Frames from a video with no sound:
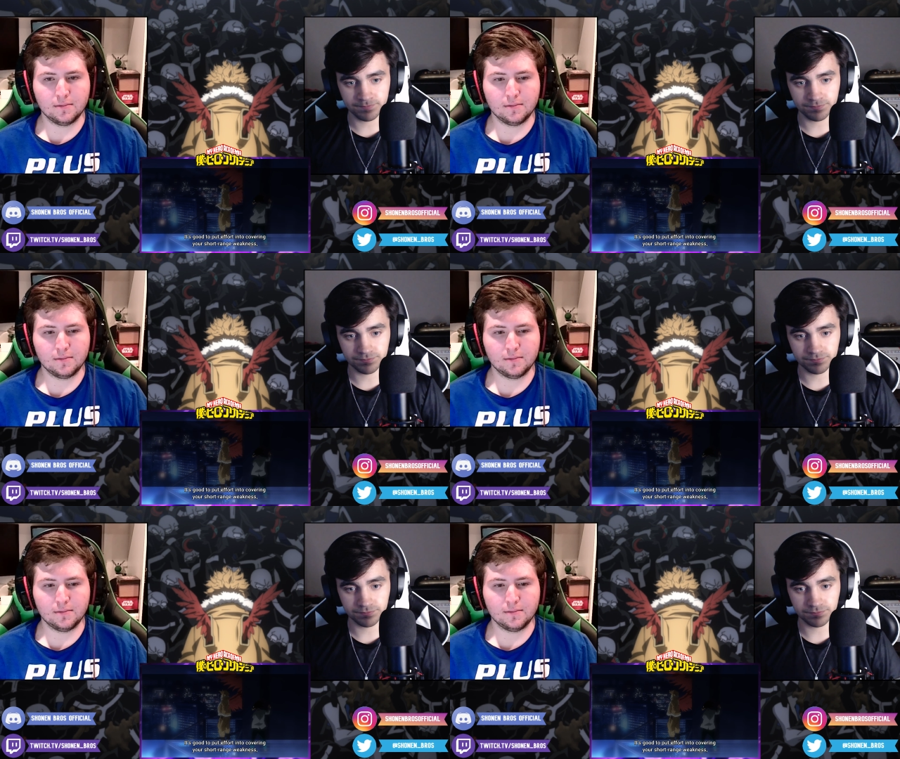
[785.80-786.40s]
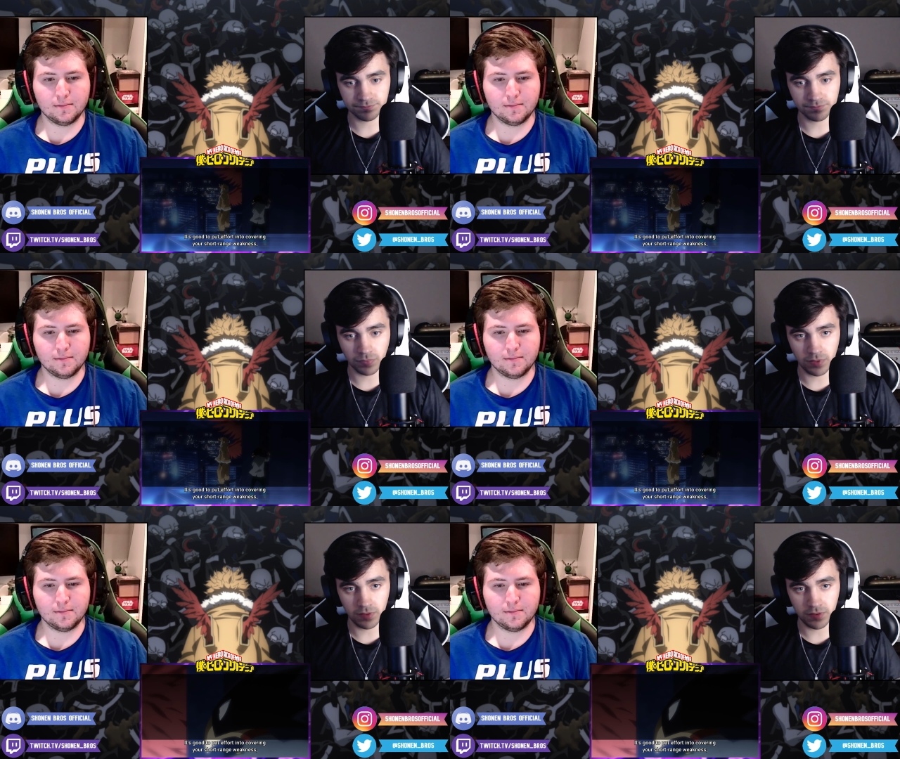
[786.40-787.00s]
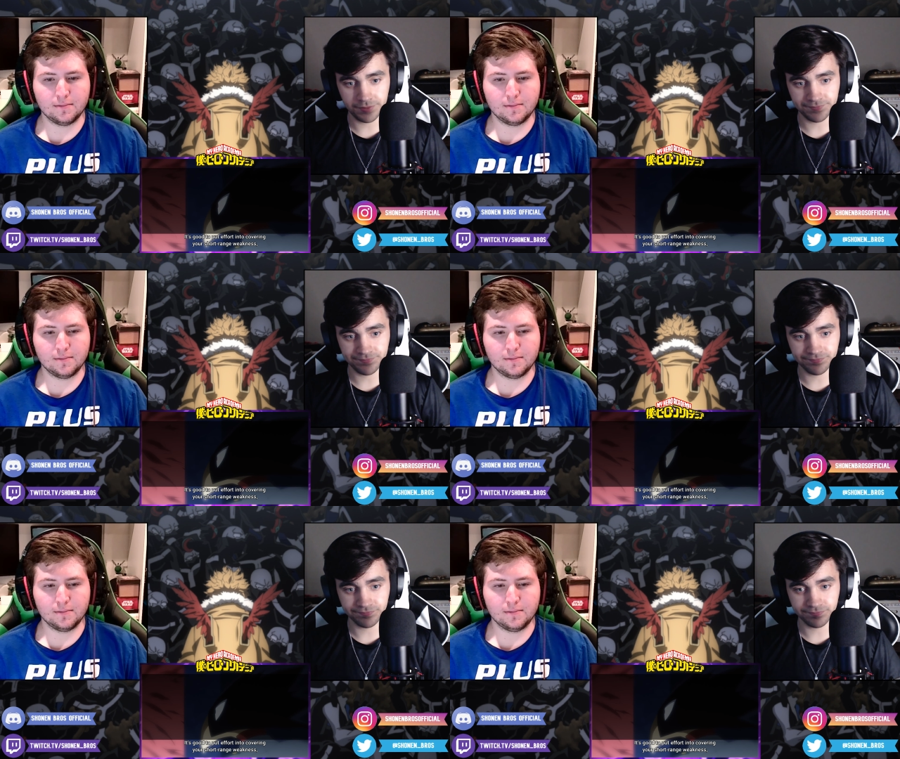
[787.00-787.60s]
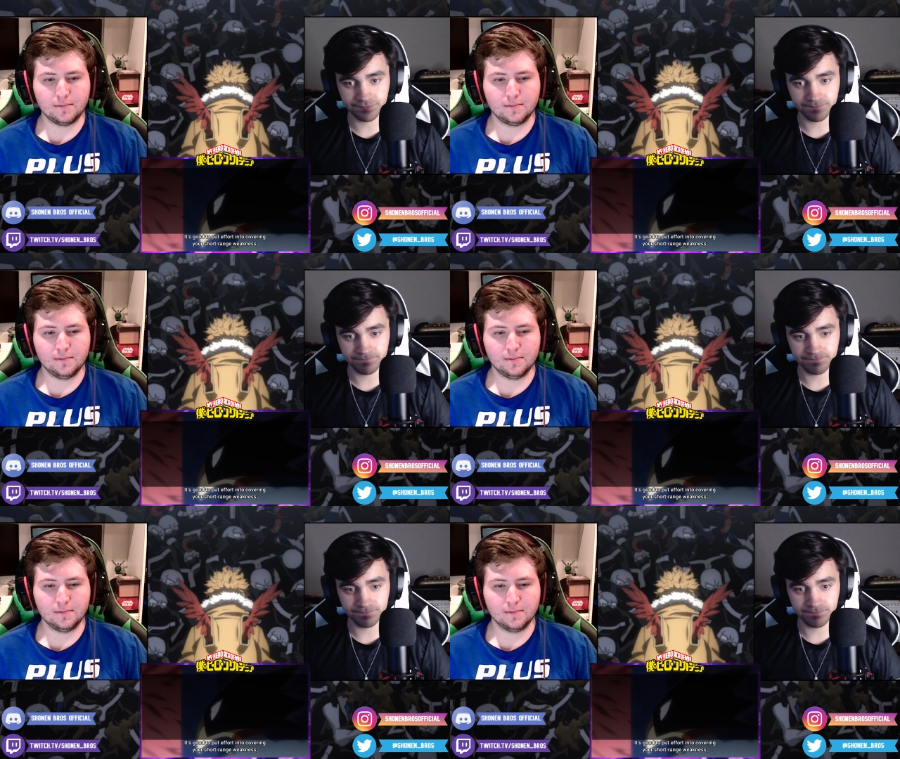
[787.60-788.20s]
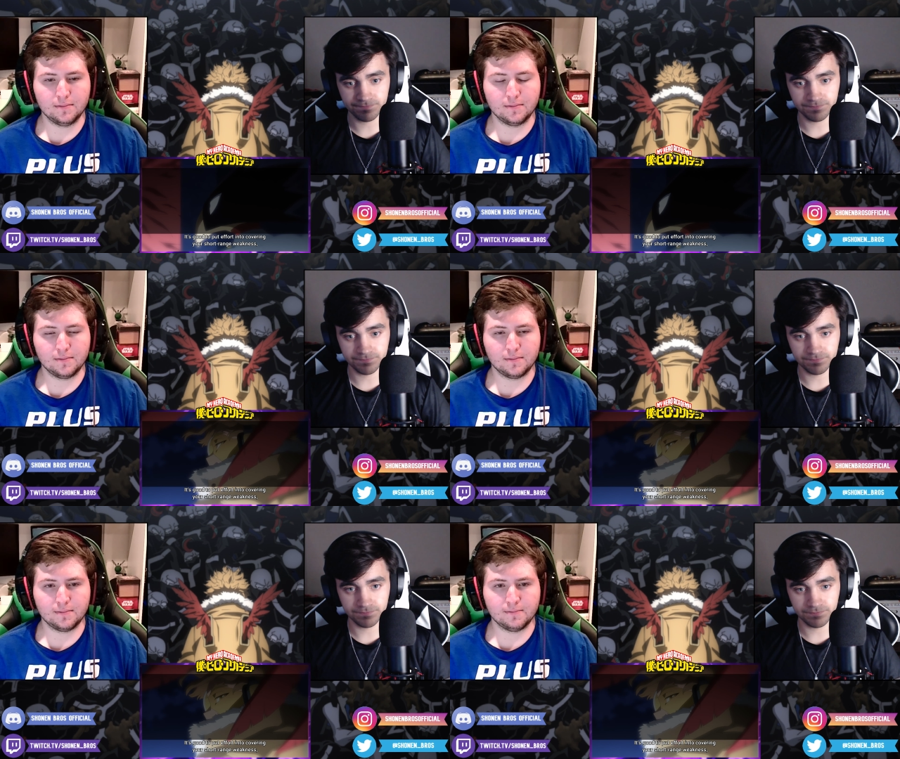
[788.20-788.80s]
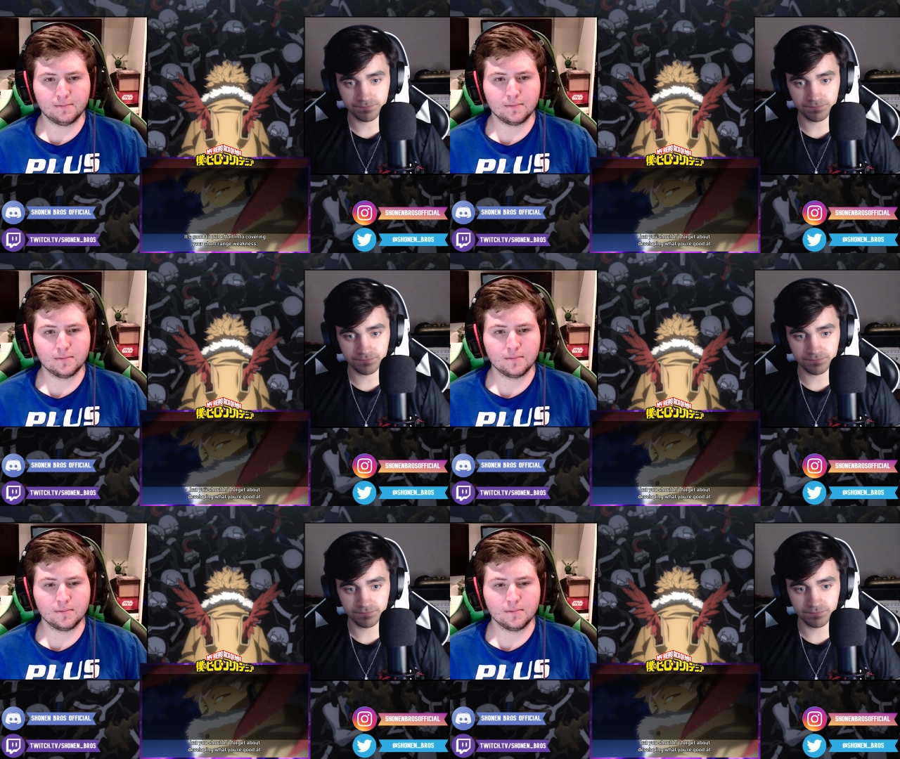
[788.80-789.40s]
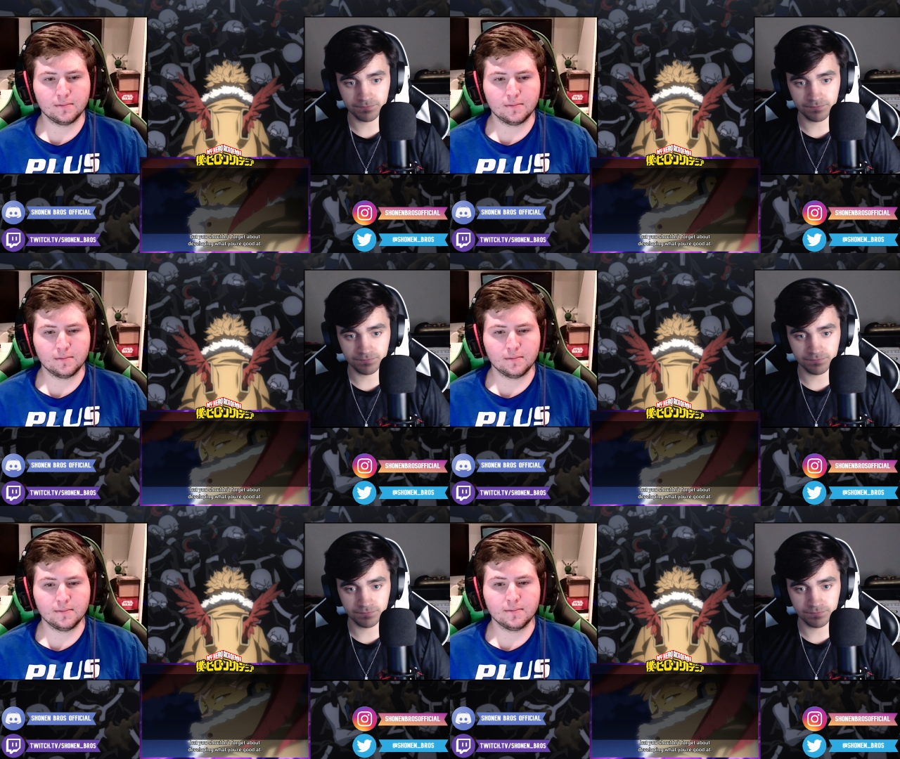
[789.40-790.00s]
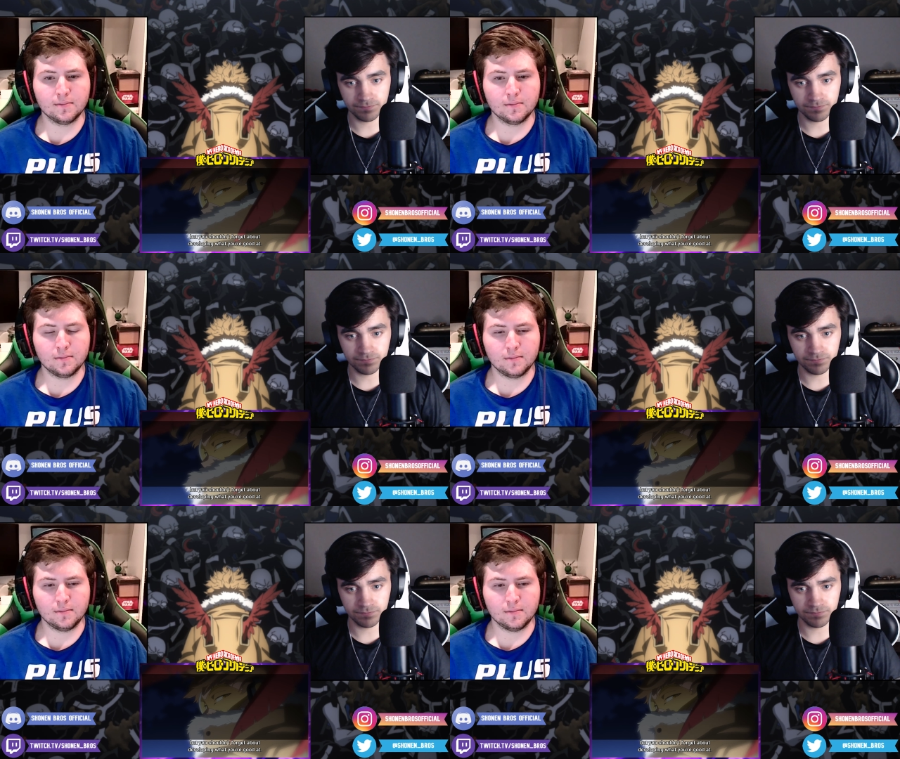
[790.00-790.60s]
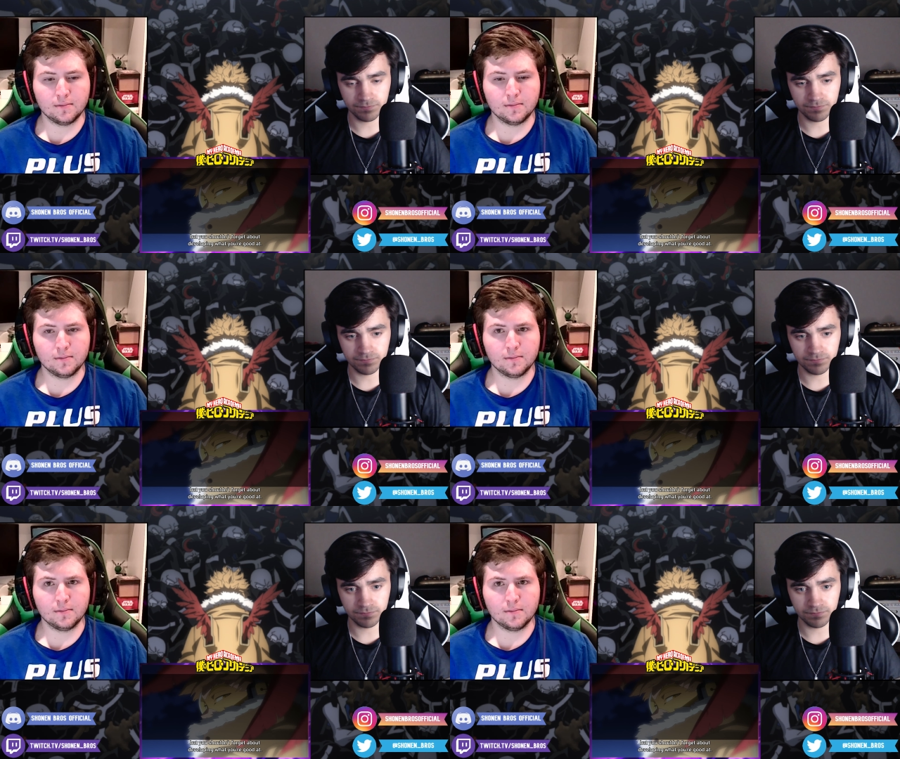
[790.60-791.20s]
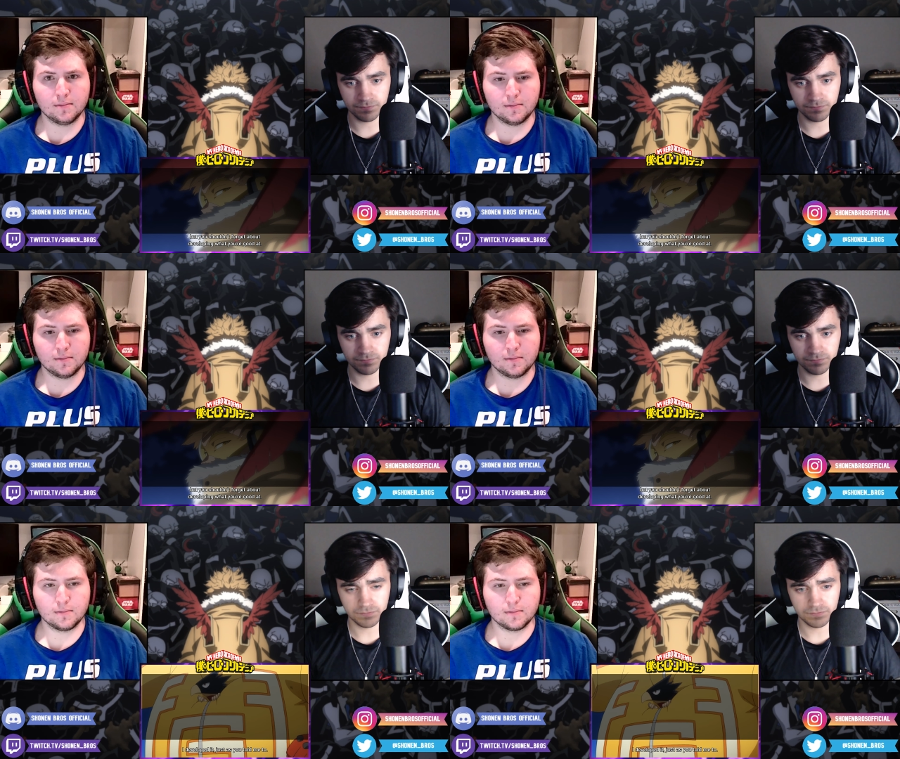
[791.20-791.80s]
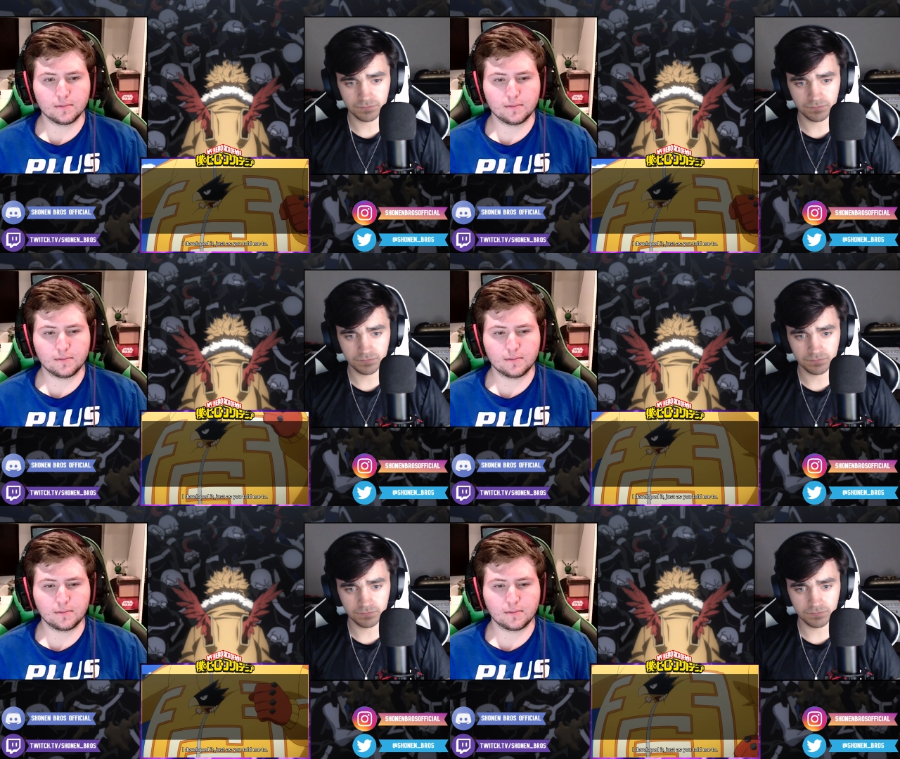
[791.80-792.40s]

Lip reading: [no speech]